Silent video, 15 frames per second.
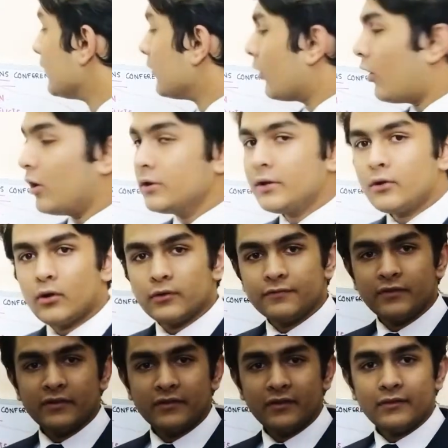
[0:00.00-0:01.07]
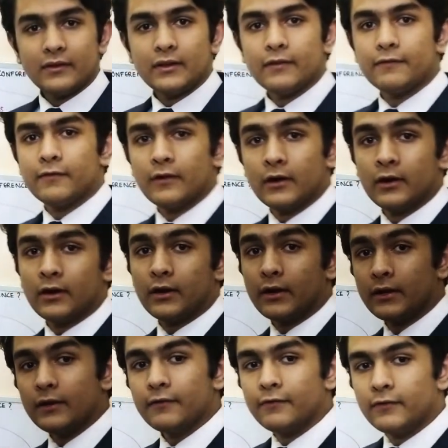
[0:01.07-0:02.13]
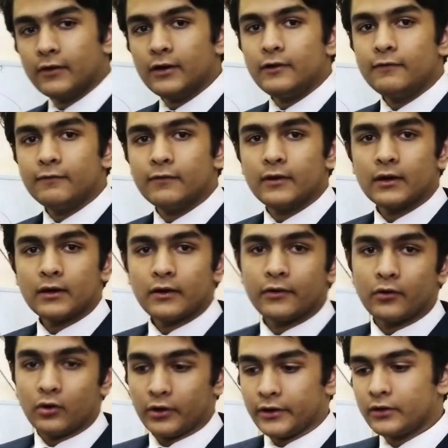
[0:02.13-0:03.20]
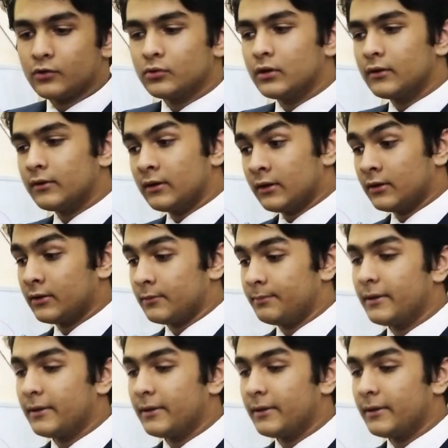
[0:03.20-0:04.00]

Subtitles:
all the conferences in the world work according to the